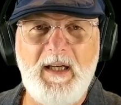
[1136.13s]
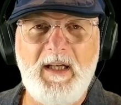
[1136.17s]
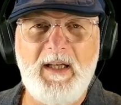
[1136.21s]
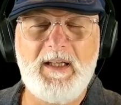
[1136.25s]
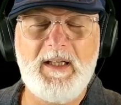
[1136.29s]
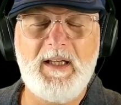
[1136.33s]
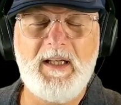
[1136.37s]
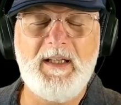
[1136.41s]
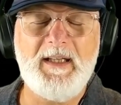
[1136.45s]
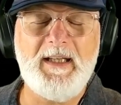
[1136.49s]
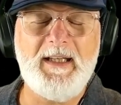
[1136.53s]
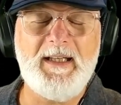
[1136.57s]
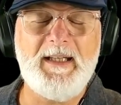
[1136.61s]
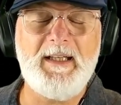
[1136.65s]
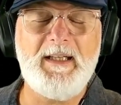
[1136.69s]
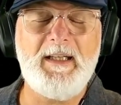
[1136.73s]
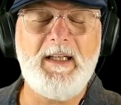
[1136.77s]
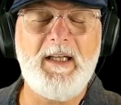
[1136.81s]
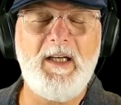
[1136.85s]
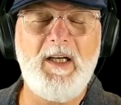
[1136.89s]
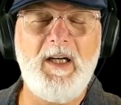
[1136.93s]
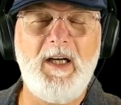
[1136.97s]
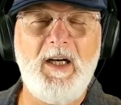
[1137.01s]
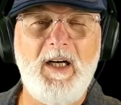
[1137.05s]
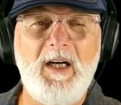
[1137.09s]

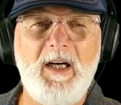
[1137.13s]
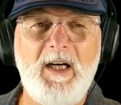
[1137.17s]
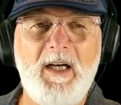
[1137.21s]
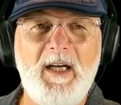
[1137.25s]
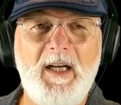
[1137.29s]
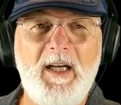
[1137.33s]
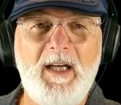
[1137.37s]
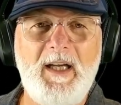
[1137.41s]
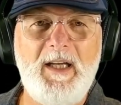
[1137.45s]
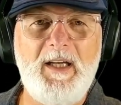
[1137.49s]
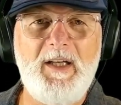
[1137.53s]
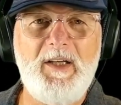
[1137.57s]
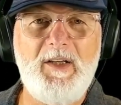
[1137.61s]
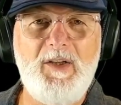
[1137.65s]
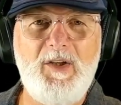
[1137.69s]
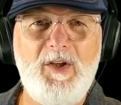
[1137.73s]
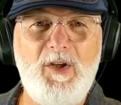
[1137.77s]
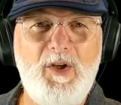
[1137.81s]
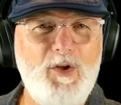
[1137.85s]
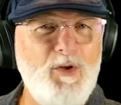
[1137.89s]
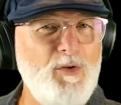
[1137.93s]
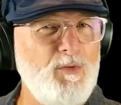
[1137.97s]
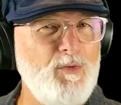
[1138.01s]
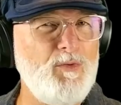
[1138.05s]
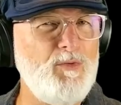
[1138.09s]
I
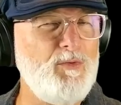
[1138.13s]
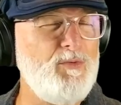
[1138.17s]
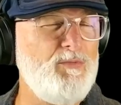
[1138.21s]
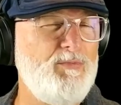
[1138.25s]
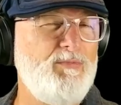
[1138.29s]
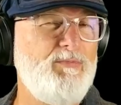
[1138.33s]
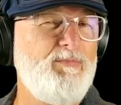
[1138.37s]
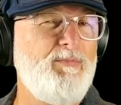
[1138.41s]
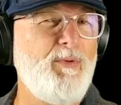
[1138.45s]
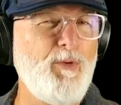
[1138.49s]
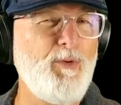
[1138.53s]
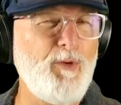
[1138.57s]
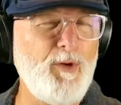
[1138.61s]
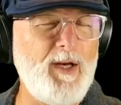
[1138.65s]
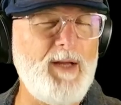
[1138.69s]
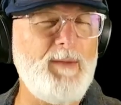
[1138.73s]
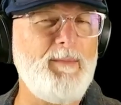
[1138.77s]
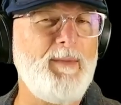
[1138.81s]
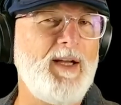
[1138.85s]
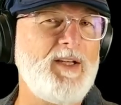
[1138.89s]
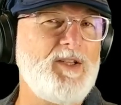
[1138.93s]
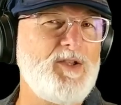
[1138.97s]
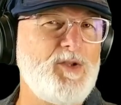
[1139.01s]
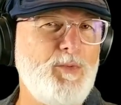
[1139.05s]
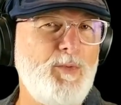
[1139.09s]
knew pretty
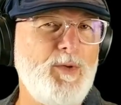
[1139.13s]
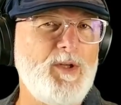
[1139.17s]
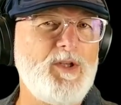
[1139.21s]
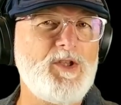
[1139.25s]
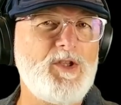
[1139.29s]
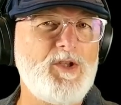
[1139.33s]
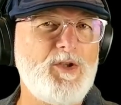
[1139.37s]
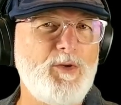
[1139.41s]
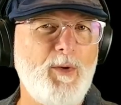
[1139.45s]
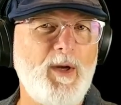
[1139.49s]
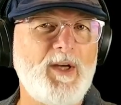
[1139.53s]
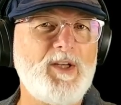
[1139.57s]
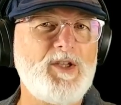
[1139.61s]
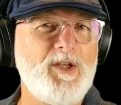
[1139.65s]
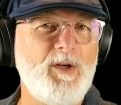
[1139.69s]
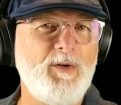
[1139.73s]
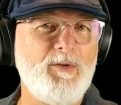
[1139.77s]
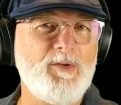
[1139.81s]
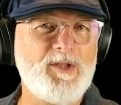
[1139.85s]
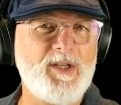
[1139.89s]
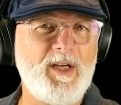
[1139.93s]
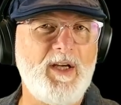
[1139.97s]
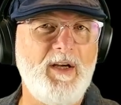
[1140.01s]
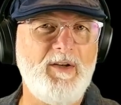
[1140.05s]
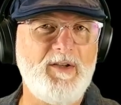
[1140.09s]
much which direction I was
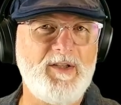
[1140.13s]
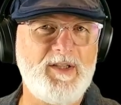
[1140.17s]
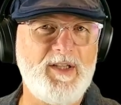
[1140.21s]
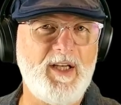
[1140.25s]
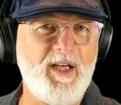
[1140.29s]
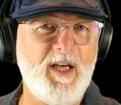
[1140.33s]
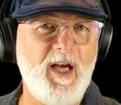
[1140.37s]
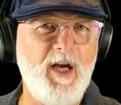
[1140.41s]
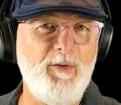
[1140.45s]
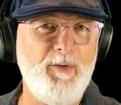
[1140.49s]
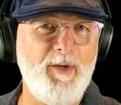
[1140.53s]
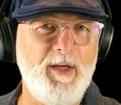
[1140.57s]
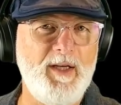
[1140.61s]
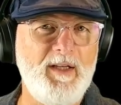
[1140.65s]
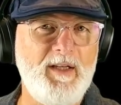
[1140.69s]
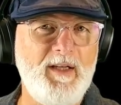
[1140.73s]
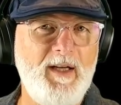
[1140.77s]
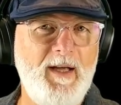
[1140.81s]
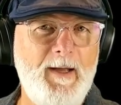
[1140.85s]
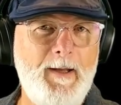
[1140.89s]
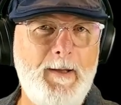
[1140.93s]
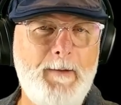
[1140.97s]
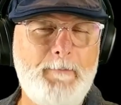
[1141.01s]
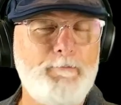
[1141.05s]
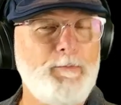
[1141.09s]
going to go in,
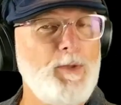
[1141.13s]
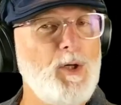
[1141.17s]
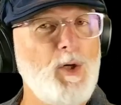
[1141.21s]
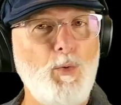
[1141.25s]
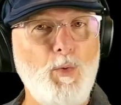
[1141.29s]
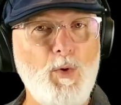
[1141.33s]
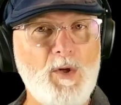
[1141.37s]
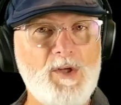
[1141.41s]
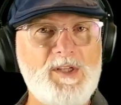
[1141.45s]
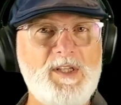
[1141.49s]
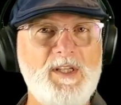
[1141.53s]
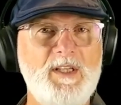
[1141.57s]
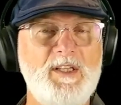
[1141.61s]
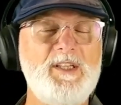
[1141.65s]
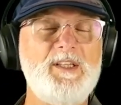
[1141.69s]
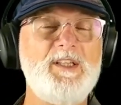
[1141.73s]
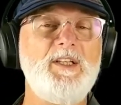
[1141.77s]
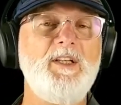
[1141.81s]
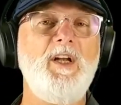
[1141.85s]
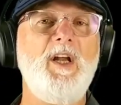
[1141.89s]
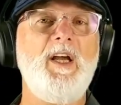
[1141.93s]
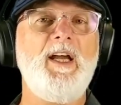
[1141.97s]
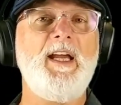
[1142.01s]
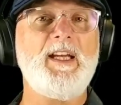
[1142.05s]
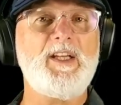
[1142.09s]
but it wasn't until
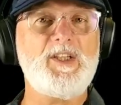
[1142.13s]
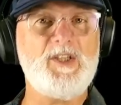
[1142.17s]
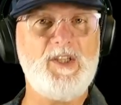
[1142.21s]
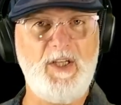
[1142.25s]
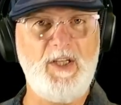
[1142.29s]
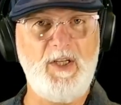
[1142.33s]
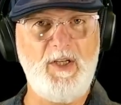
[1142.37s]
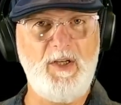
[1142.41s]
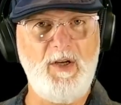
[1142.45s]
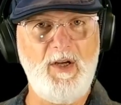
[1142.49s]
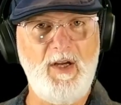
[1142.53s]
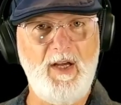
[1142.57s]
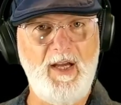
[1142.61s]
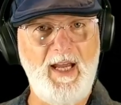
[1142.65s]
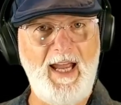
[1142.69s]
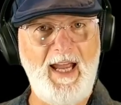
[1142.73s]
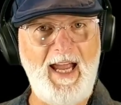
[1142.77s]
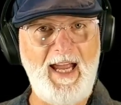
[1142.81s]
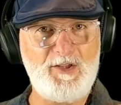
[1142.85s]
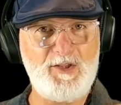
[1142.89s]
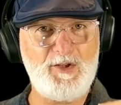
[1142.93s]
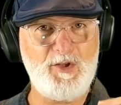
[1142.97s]
I actually had to